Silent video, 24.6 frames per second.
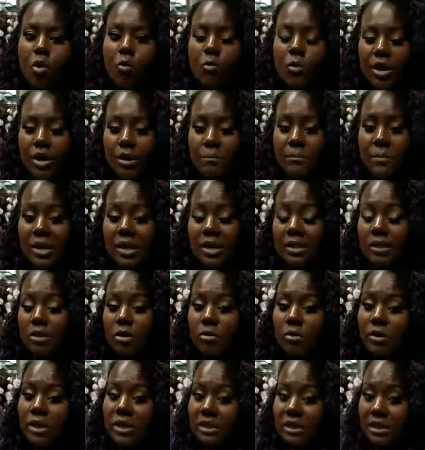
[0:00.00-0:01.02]
recommend
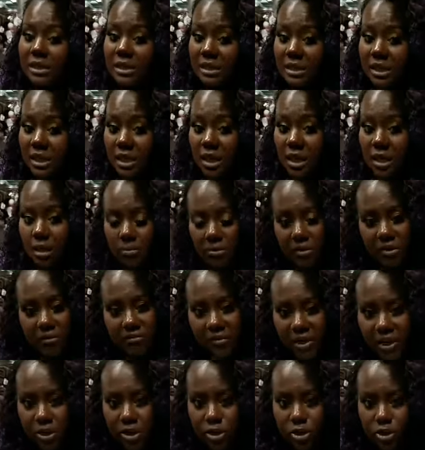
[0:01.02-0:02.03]
going to see a
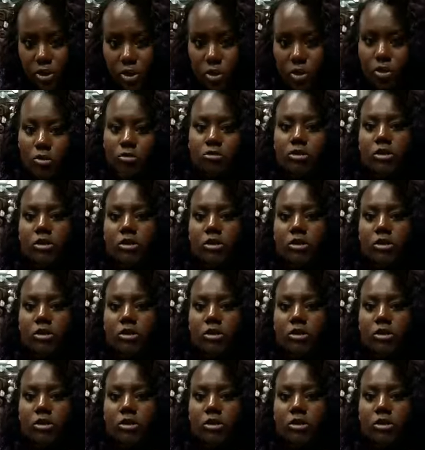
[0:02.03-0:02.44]
professional